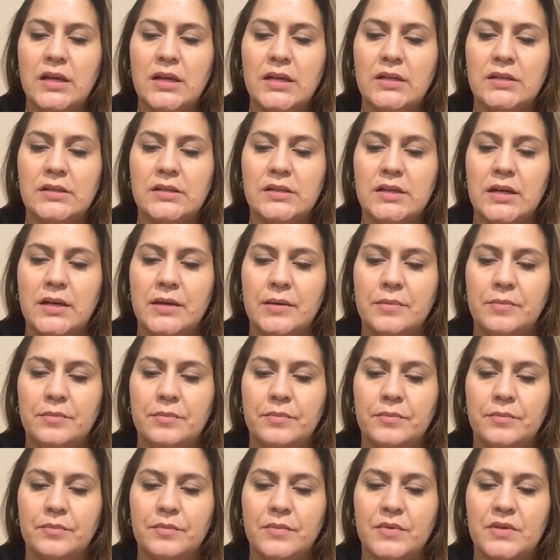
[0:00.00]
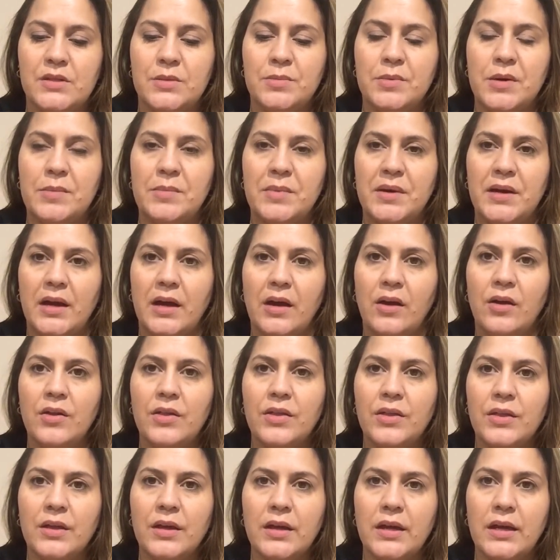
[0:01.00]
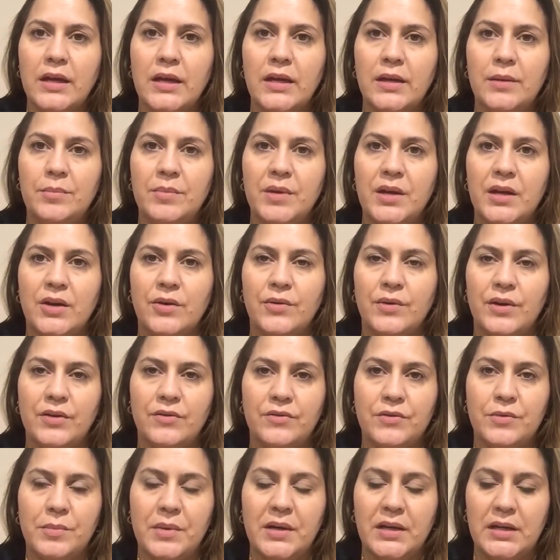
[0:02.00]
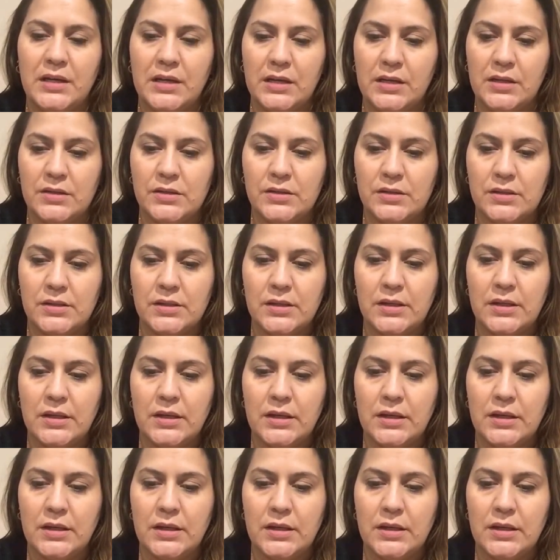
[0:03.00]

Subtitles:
It's about my health and being around for my kids,